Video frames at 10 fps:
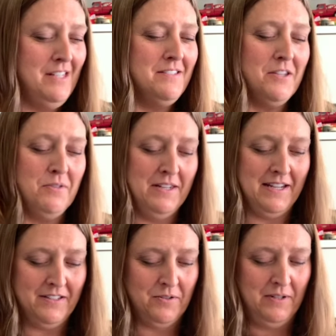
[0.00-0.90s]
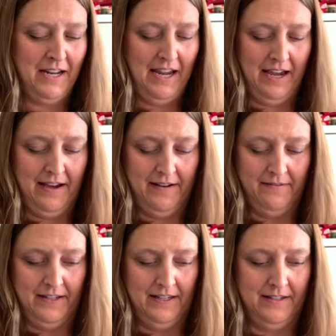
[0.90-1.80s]
So the next one I
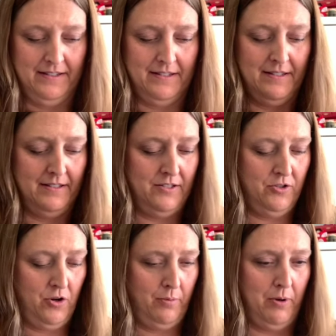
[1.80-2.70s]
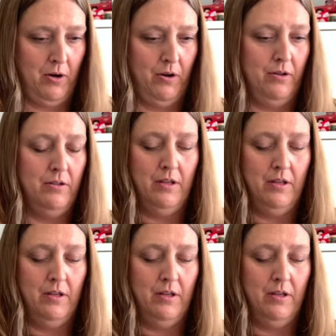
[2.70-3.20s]
have is the Snowball,